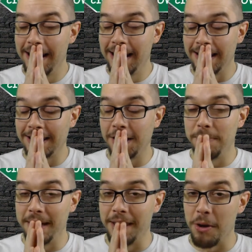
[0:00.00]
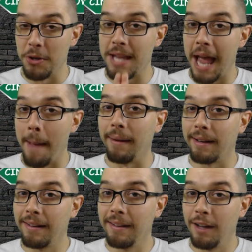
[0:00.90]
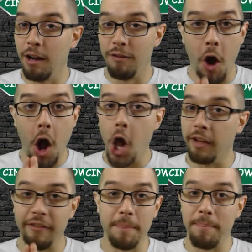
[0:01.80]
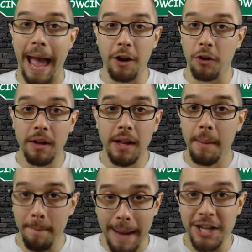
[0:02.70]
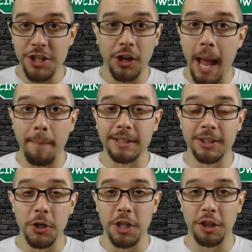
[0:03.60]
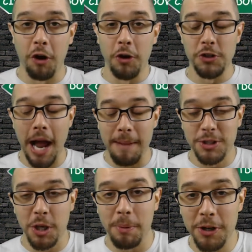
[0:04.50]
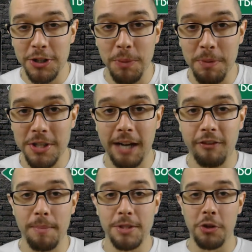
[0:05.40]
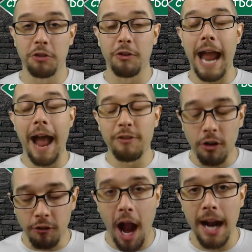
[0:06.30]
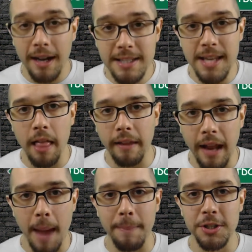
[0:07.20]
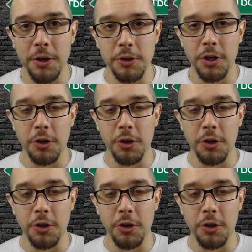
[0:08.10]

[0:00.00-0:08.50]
This could be the most epic of all of the battle major episodes of Thrones. So I'm super, super psyched for episode 3 after a rock solid episode 2.